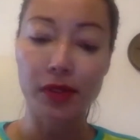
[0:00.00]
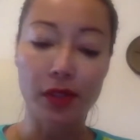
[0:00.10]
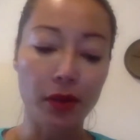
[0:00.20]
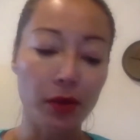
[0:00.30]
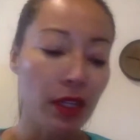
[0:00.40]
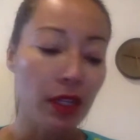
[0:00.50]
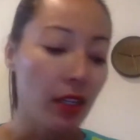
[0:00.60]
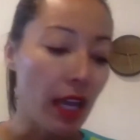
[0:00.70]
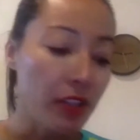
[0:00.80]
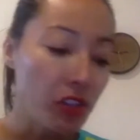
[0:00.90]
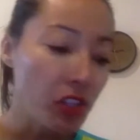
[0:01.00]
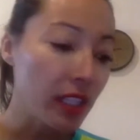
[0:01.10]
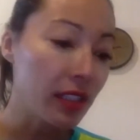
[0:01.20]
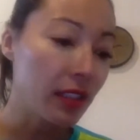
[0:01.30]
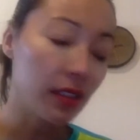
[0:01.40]
So not
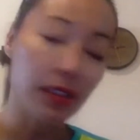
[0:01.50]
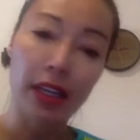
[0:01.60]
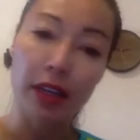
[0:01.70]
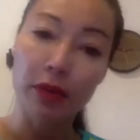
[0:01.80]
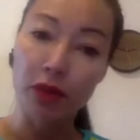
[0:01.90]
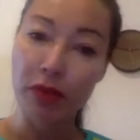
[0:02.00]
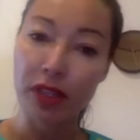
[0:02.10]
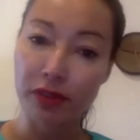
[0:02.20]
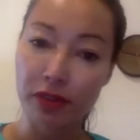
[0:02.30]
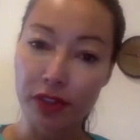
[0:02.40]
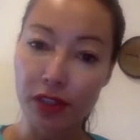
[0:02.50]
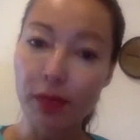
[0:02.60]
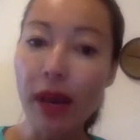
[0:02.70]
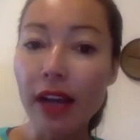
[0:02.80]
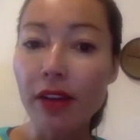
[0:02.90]
just women of diverse
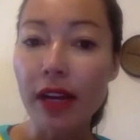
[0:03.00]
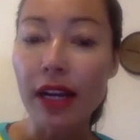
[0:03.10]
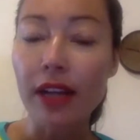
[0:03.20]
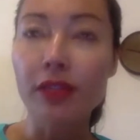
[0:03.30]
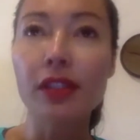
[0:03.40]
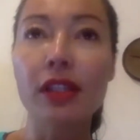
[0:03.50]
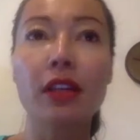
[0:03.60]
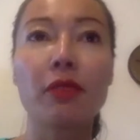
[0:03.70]
backgrounds,